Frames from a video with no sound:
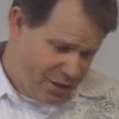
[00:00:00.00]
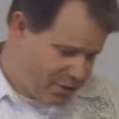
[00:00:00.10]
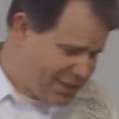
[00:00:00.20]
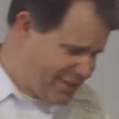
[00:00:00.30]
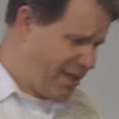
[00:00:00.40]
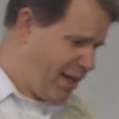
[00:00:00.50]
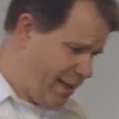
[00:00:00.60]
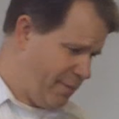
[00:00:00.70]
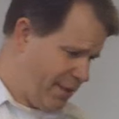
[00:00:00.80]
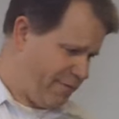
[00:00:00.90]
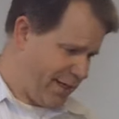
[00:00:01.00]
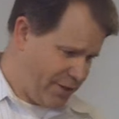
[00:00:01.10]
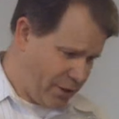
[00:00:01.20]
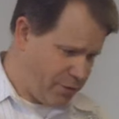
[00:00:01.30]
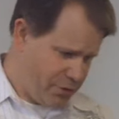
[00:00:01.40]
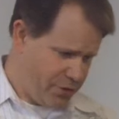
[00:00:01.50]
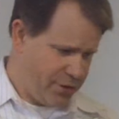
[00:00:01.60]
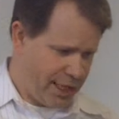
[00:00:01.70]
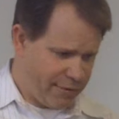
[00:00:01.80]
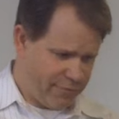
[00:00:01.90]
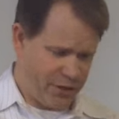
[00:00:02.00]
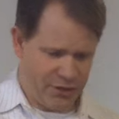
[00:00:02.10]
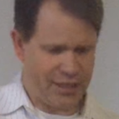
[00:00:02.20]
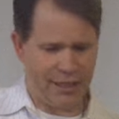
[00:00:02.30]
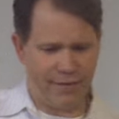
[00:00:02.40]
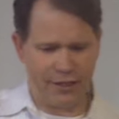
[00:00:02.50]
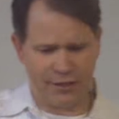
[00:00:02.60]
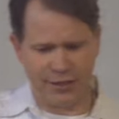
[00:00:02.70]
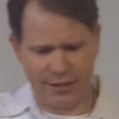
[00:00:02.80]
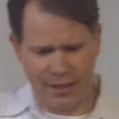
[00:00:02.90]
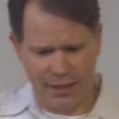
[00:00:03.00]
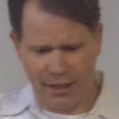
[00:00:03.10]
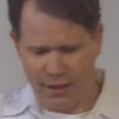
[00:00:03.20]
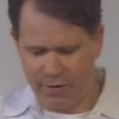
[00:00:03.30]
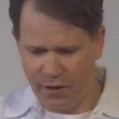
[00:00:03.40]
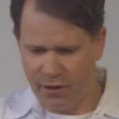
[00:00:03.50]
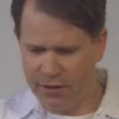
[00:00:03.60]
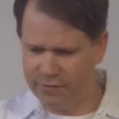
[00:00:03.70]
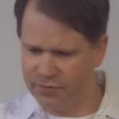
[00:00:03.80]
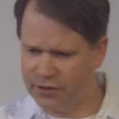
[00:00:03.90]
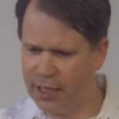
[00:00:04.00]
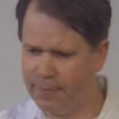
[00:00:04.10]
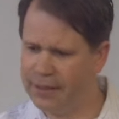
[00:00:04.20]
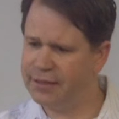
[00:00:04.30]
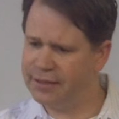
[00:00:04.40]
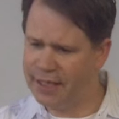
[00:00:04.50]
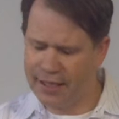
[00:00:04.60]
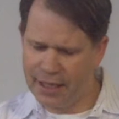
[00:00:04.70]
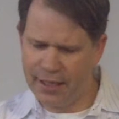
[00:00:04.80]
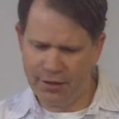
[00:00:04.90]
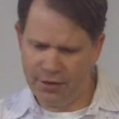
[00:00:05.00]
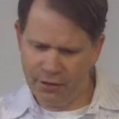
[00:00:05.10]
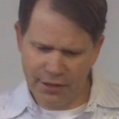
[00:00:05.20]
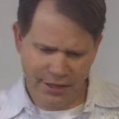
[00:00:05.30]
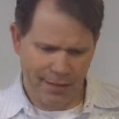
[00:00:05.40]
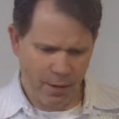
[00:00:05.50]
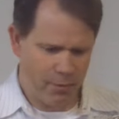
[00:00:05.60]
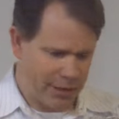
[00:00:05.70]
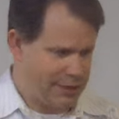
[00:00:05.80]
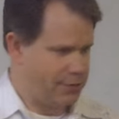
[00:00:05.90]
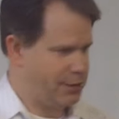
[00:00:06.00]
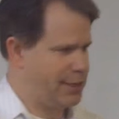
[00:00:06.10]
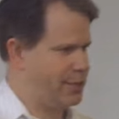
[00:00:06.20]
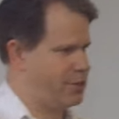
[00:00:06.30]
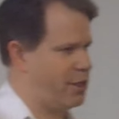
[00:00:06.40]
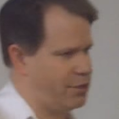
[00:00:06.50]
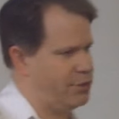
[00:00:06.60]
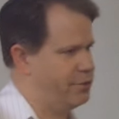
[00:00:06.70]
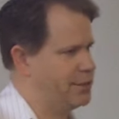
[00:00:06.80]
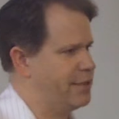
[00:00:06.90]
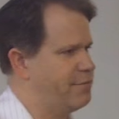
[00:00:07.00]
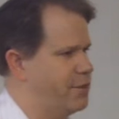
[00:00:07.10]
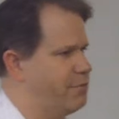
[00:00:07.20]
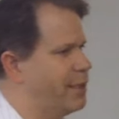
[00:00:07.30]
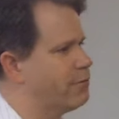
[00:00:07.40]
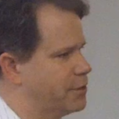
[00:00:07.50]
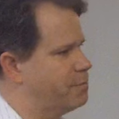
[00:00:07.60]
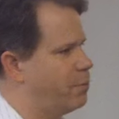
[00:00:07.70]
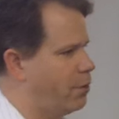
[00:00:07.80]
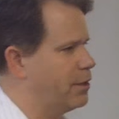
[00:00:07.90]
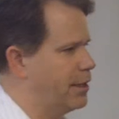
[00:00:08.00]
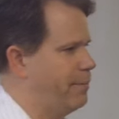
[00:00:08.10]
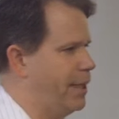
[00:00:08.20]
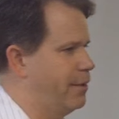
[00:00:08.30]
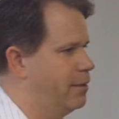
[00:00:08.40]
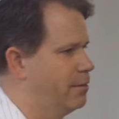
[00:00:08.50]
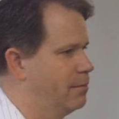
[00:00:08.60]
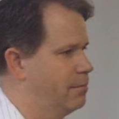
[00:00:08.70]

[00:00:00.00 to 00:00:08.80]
The only time, if I don't do that first thing of actually saying or stopping to say thank you, the only time a barista would get talked to is if the drink was poorly made.